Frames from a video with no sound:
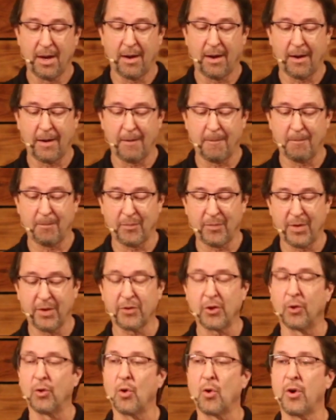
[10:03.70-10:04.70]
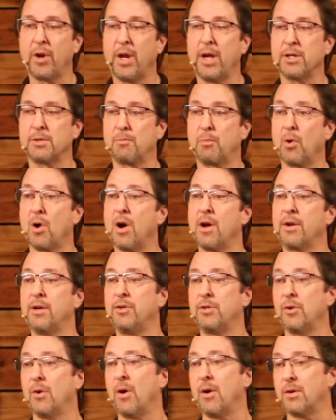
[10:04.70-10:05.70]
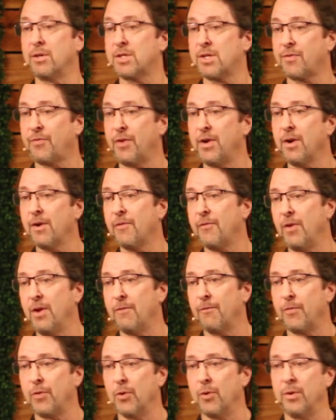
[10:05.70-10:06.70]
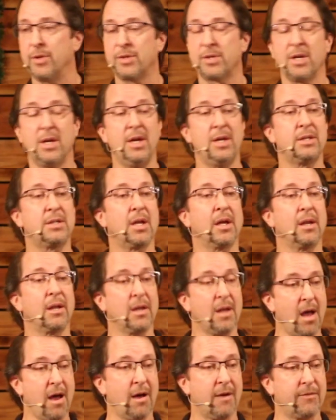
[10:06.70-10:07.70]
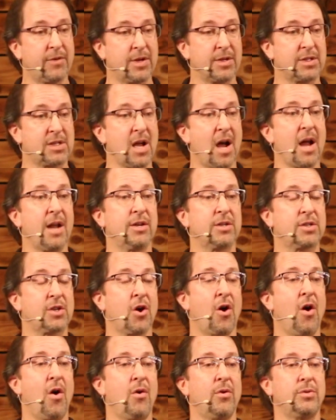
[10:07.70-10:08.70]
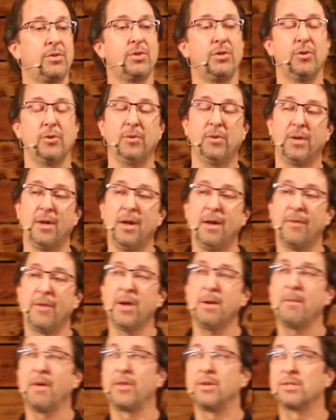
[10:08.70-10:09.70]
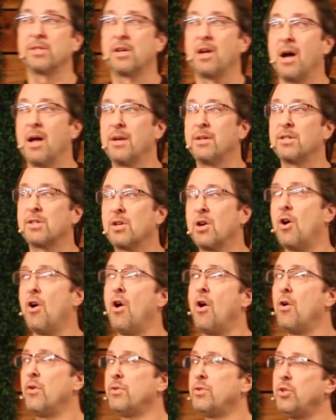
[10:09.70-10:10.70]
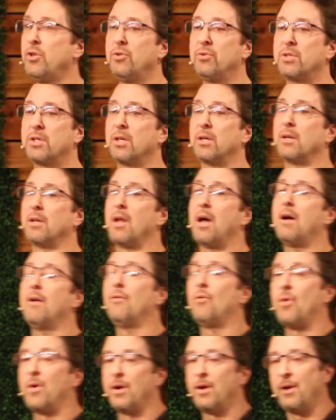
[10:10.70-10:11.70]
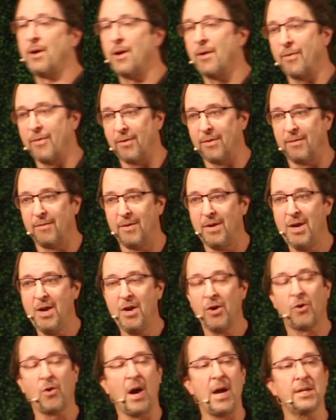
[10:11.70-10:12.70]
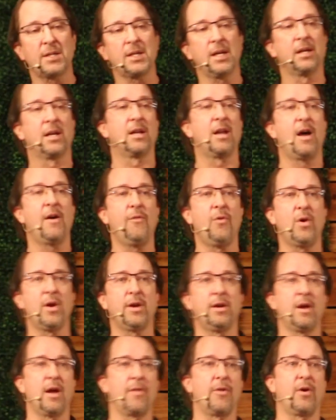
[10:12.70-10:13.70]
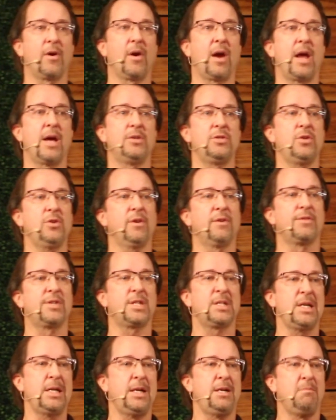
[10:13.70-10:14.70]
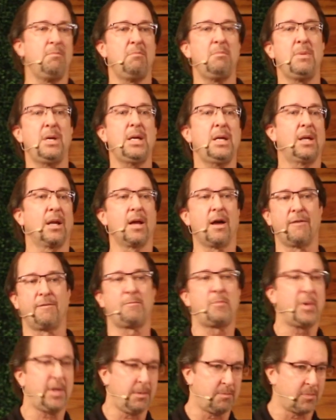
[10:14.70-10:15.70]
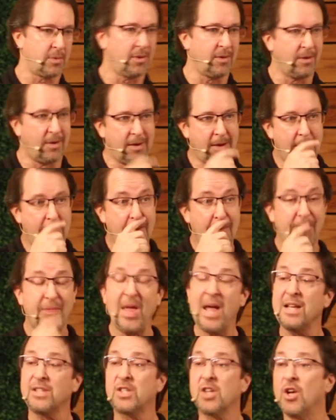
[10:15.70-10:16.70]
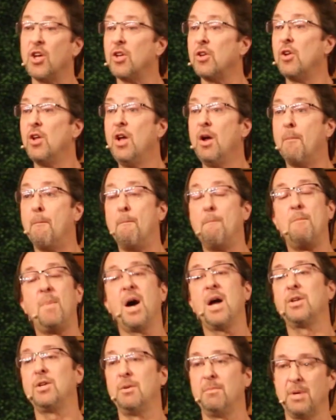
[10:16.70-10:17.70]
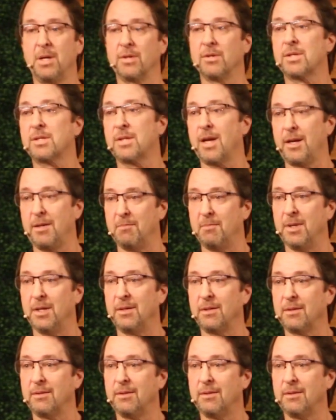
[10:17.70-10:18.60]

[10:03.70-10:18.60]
um, that the Lord has brought into our sphere of influence to love. Because God has called you, think about this God has called you to love one another. Christ said, Love one another as you have seen me love people. That's a monumental statement.